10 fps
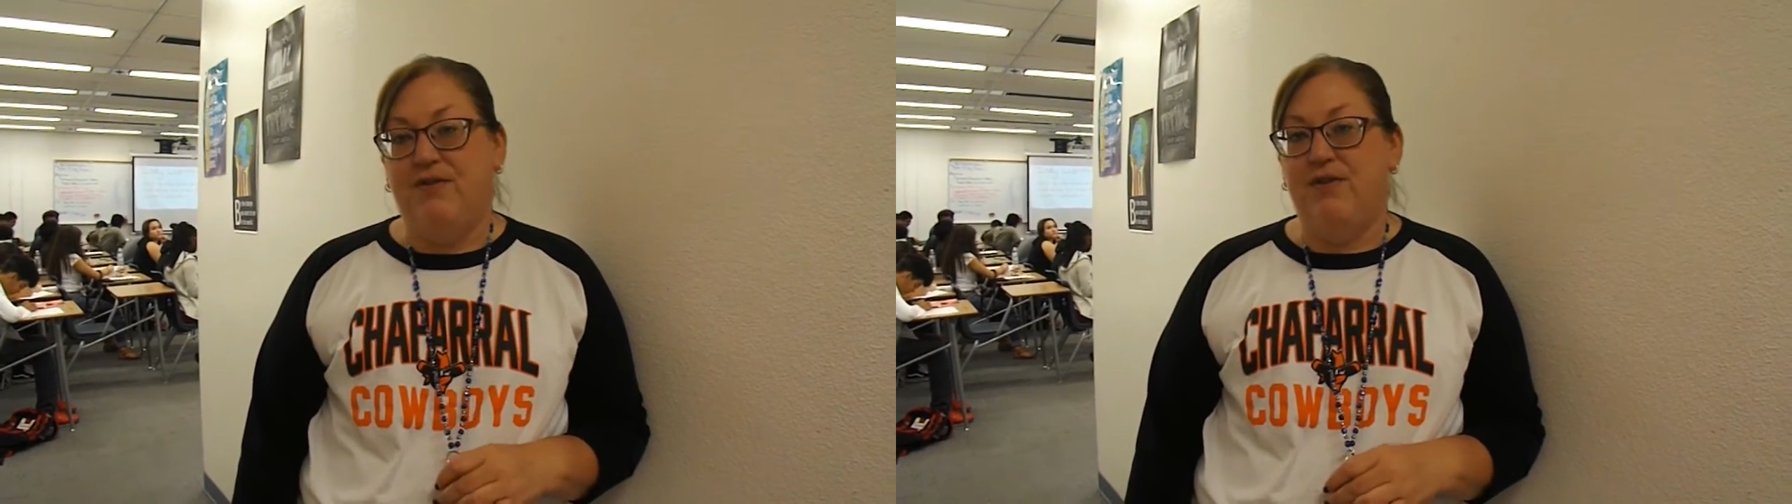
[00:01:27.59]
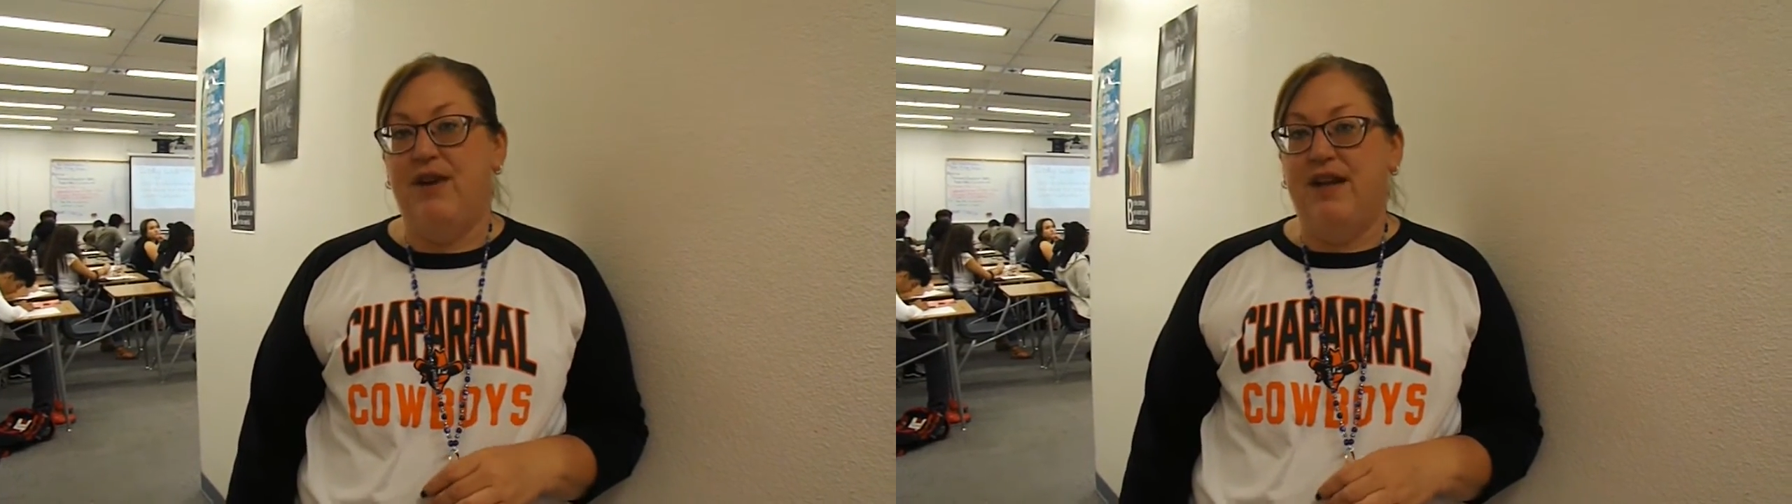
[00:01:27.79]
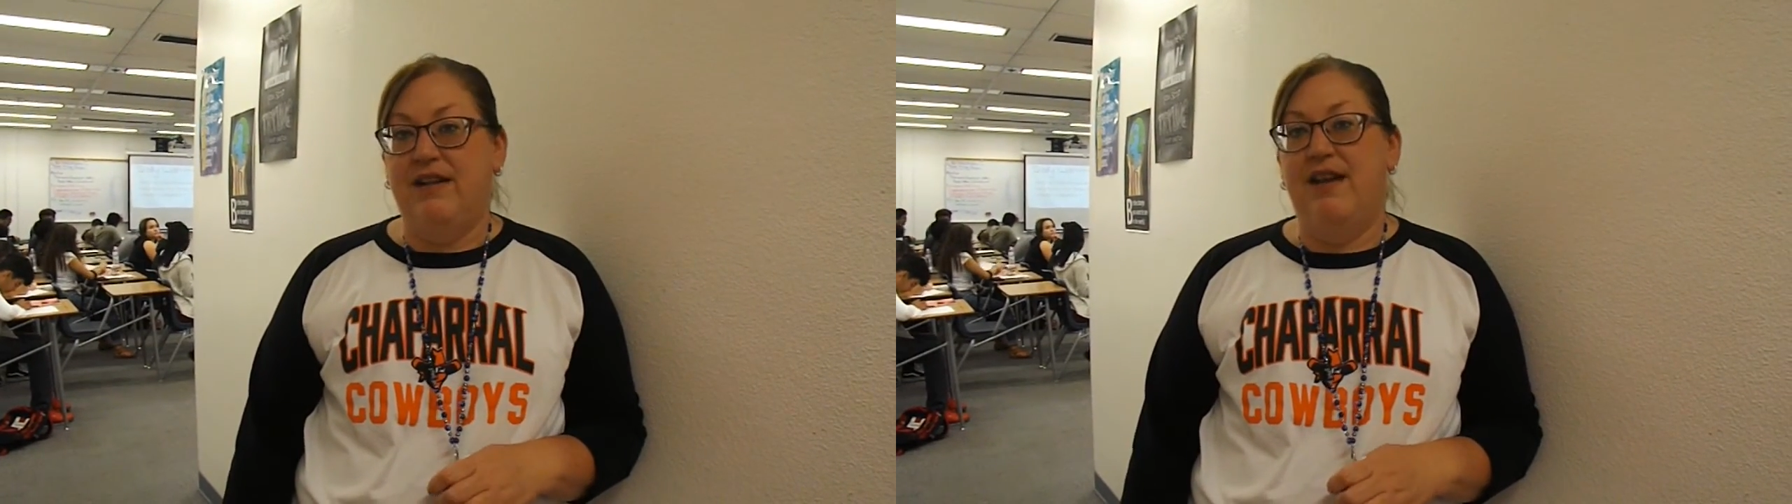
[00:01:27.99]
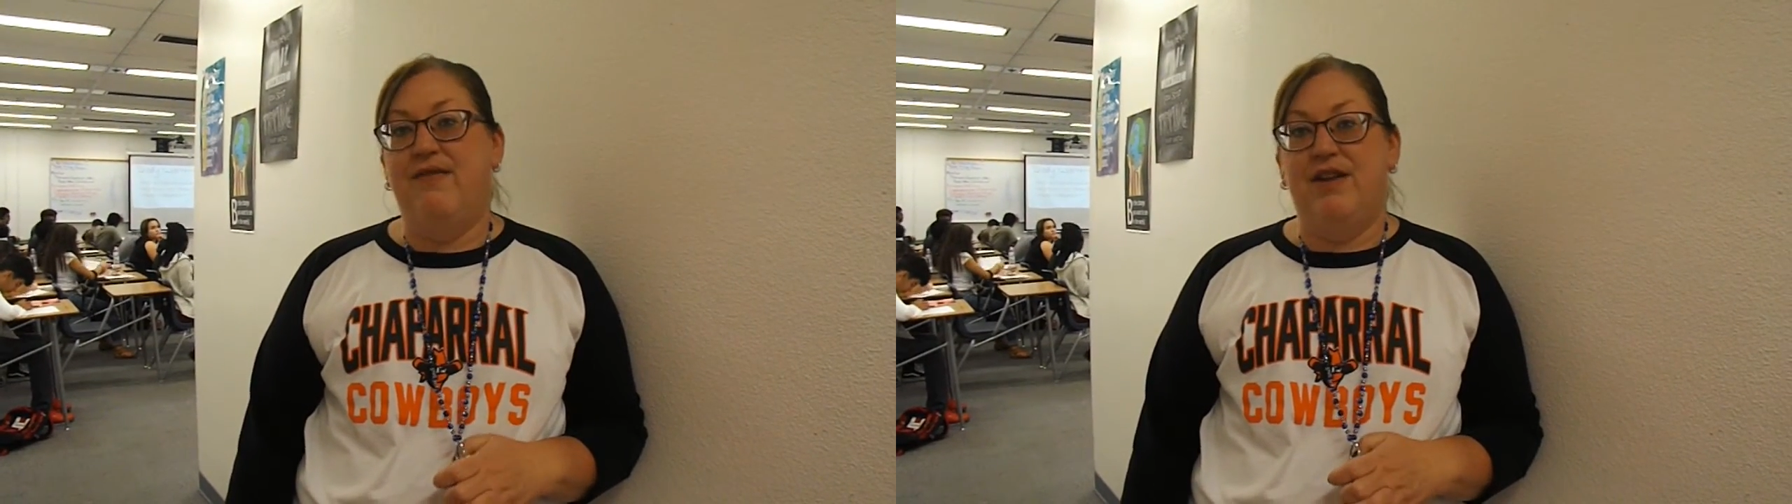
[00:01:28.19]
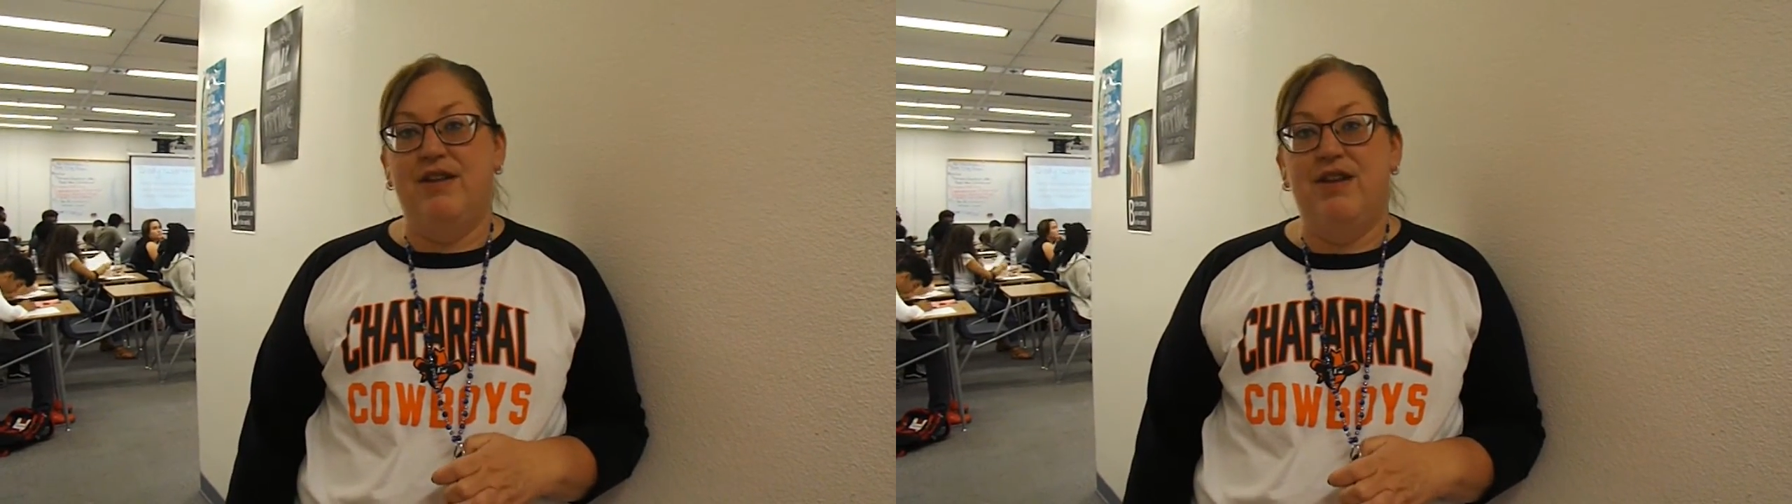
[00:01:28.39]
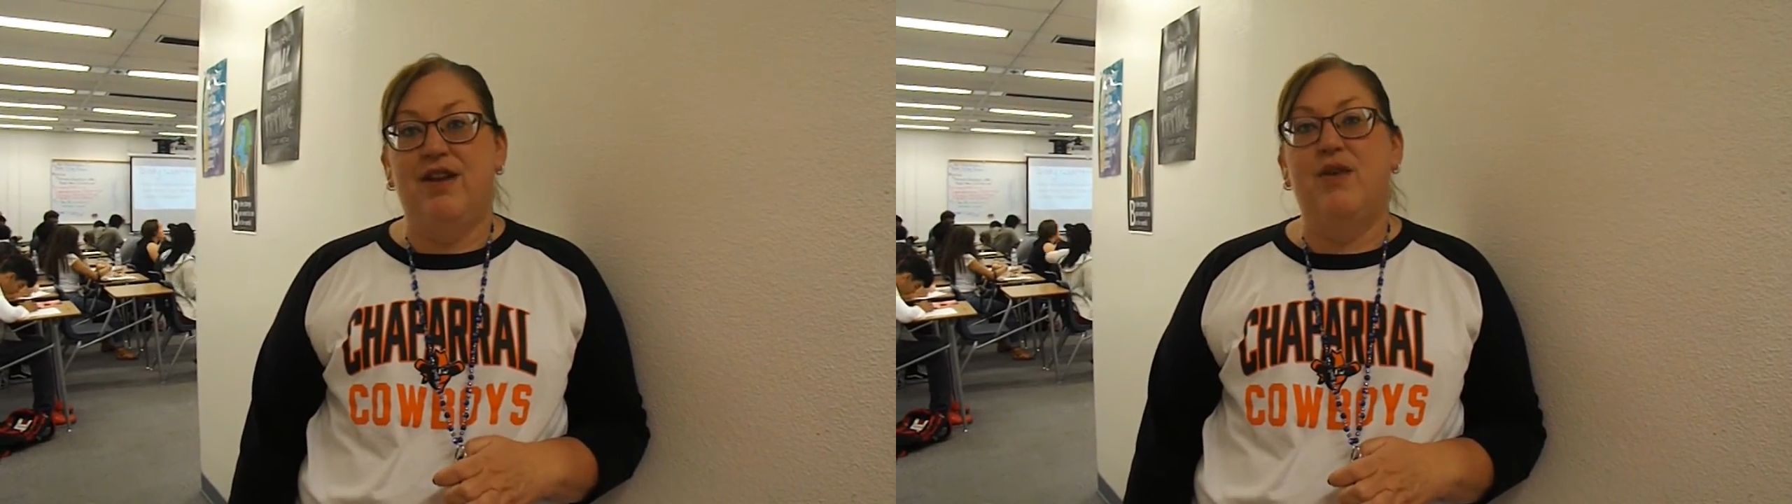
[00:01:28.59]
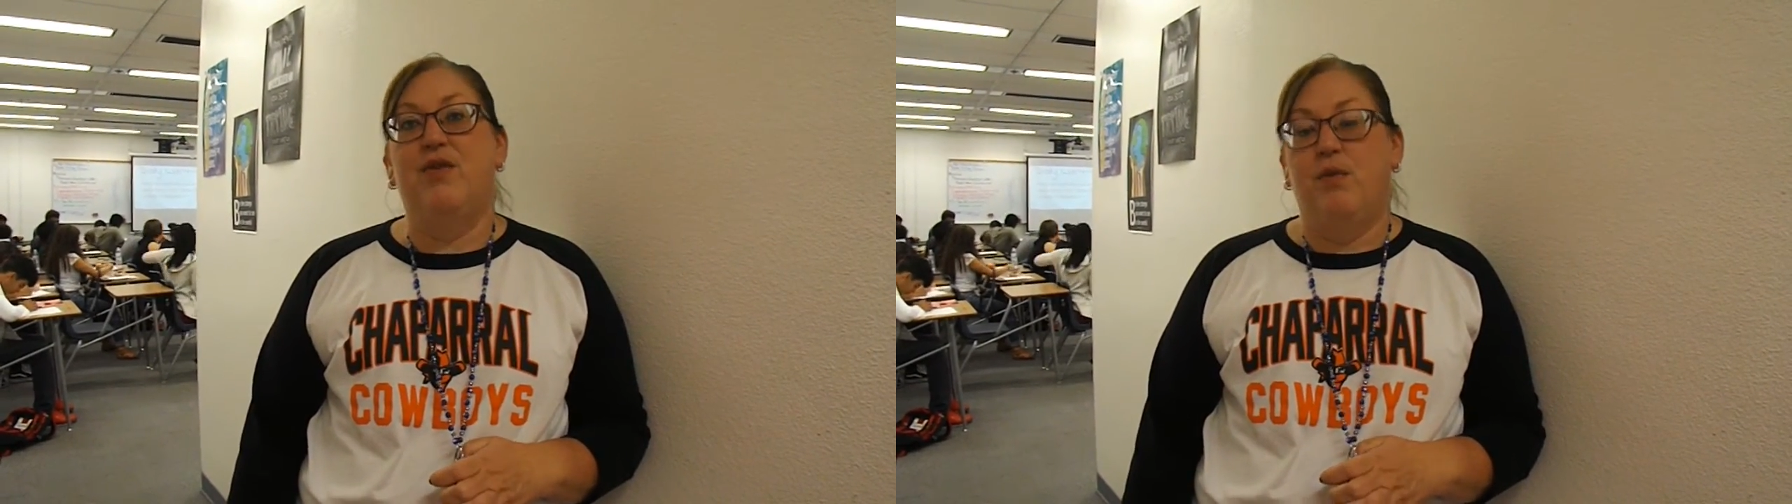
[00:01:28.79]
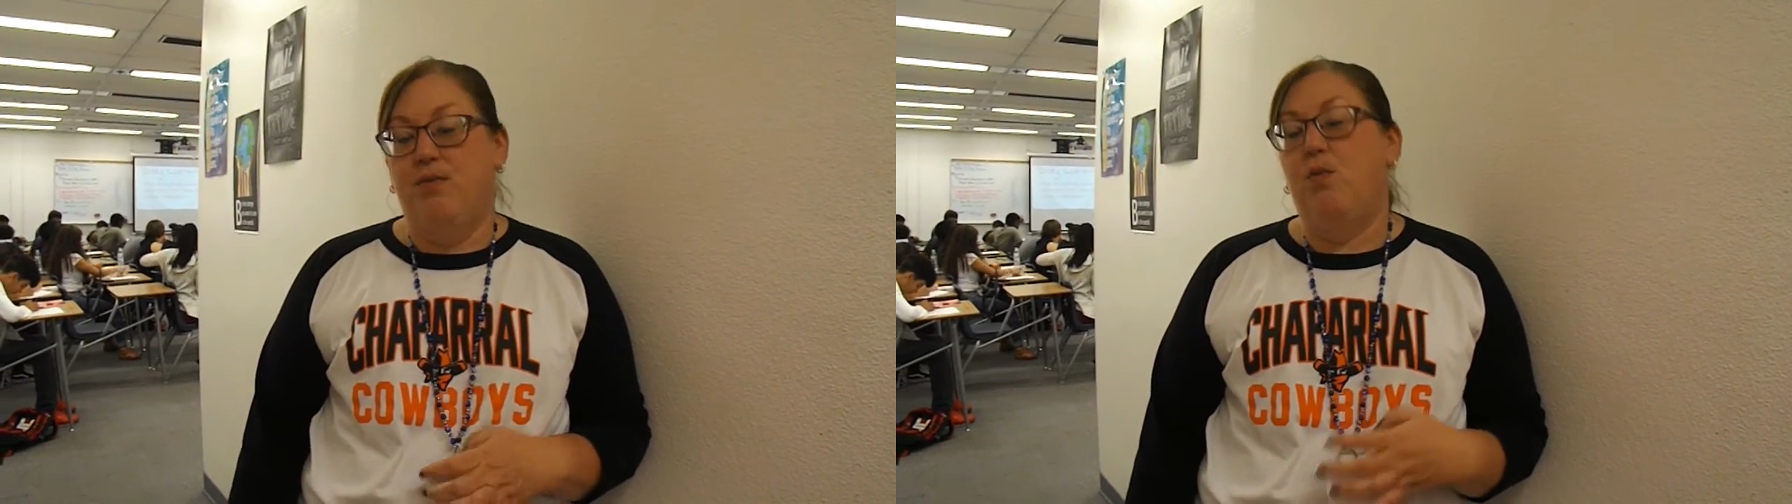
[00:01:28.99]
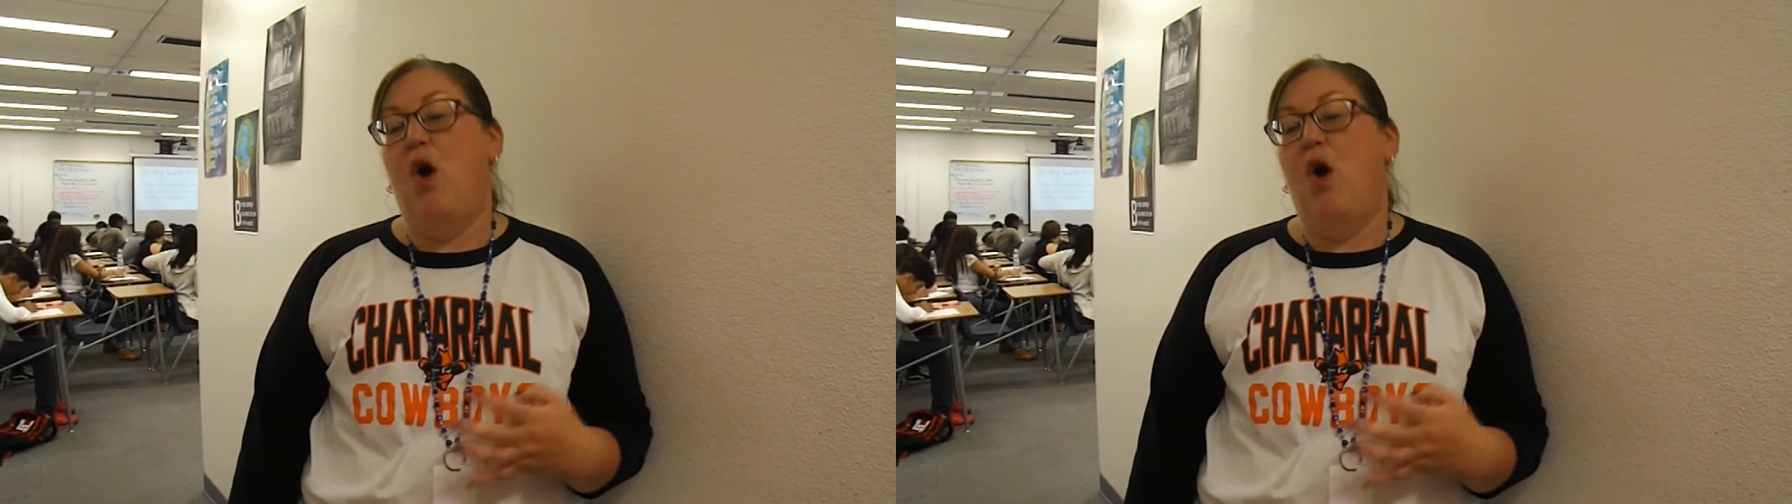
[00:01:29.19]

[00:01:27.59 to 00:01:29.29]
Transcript: 9/11.